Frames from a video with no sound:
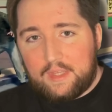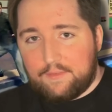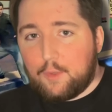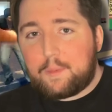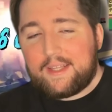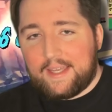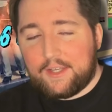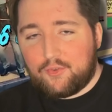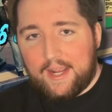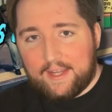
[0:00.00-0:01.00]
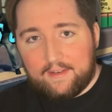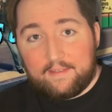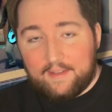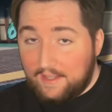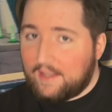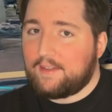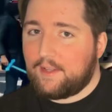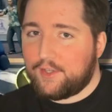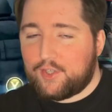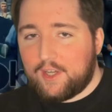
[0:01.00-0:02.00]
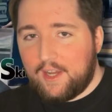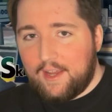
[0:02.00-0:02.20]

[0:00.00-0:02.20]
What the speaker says: If you played Like a Dragon in English,